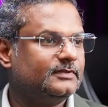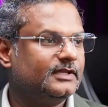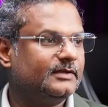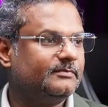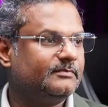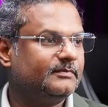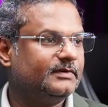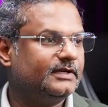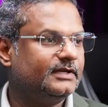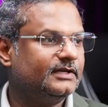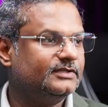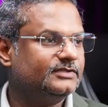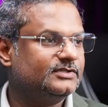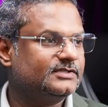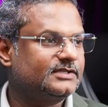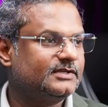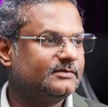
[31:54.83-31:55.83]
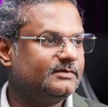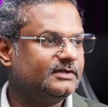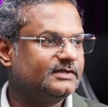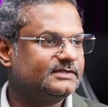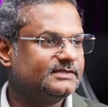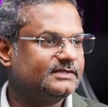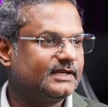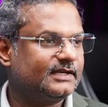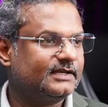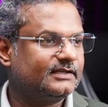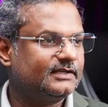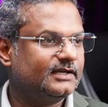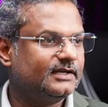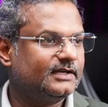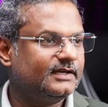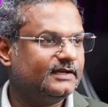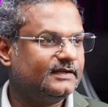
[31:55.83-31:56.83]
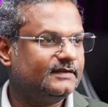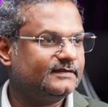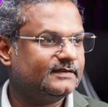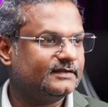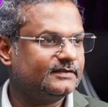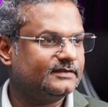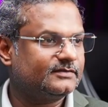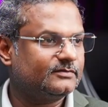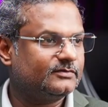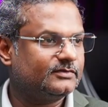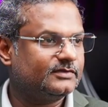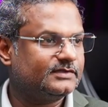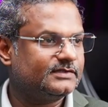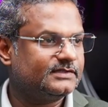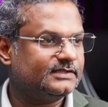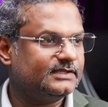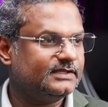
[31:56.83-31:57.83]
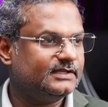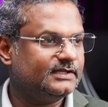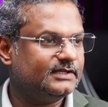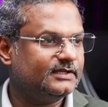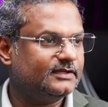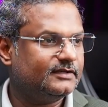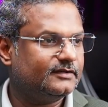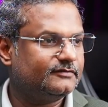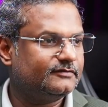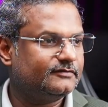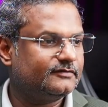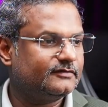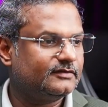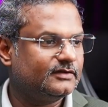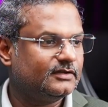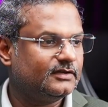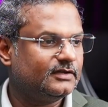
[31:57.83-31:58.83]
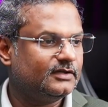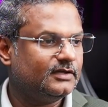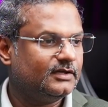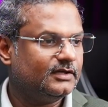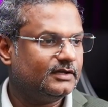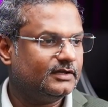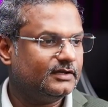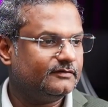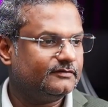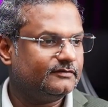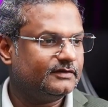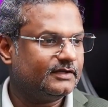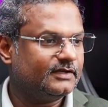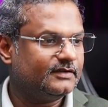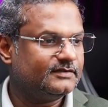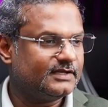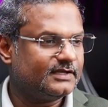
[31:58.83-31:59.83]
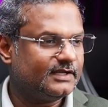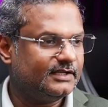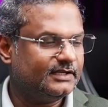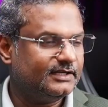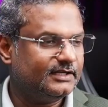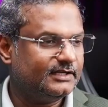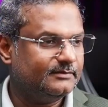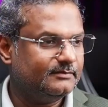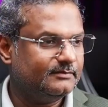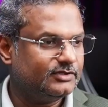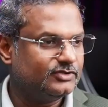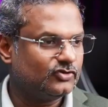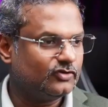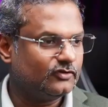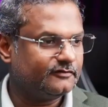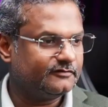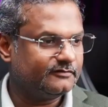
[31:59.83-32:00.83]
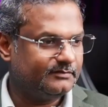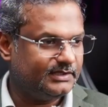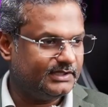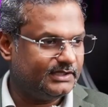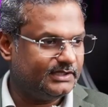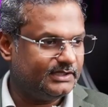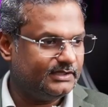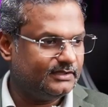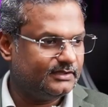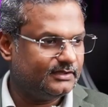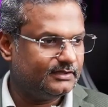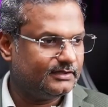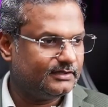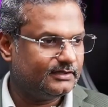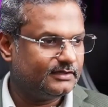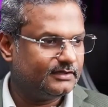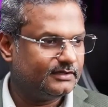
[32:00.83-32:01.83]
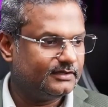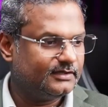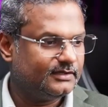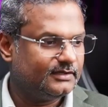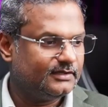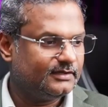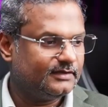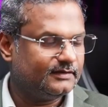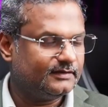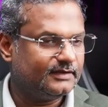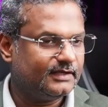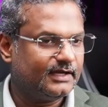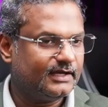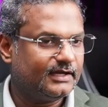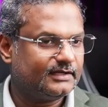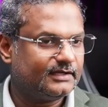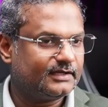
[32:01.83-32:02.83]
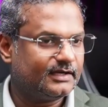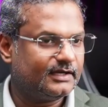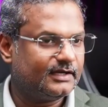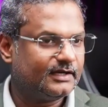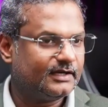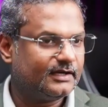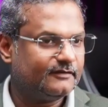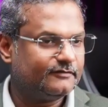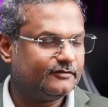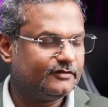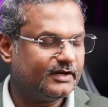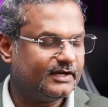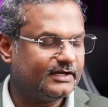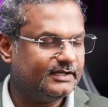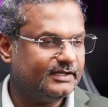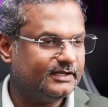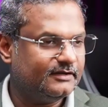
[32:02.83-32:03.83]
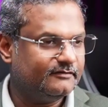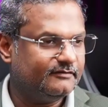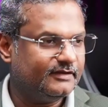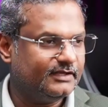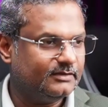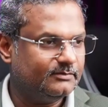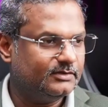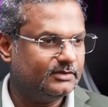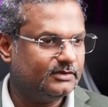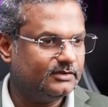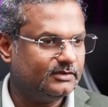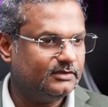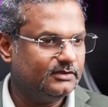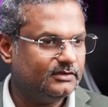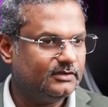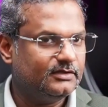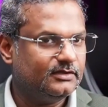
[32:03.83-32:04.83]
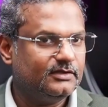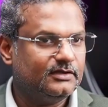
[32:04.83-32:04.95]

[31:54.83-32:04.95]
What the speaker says: let me just give me a second, guys. I just want to see if there is any image of me that I have readily available